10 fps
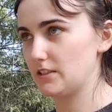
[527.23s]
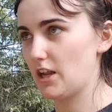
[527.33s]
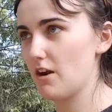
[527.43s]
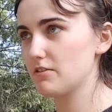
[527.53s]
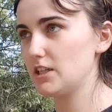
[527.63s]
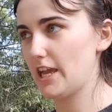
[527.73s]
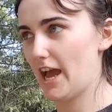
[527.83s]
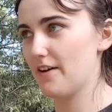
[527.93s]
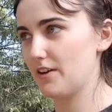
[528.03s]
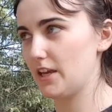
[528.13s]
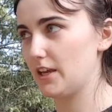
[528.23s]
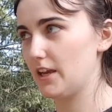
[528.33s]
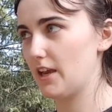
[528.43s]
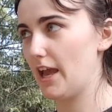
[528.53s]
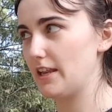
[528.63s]
not really having
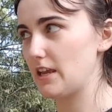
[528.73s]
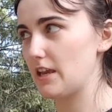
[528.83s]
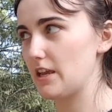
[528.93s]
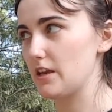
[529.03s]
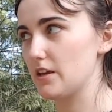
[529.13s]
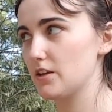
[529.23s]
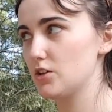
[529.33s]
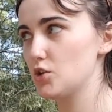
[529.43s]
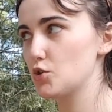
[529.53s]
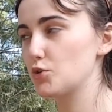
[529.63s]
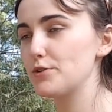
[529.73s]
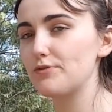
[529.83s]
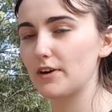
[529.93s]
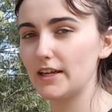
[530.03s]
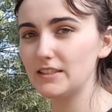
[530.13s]
any true
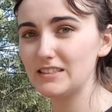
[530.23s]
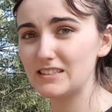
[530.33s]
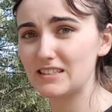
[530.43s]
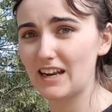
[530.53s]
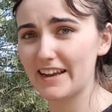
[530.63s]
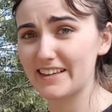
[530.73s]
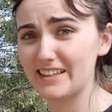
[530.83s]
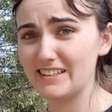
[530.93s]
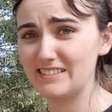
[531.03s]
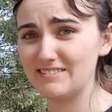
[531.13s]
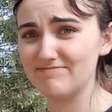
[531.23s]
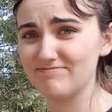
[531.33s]
friends that I can,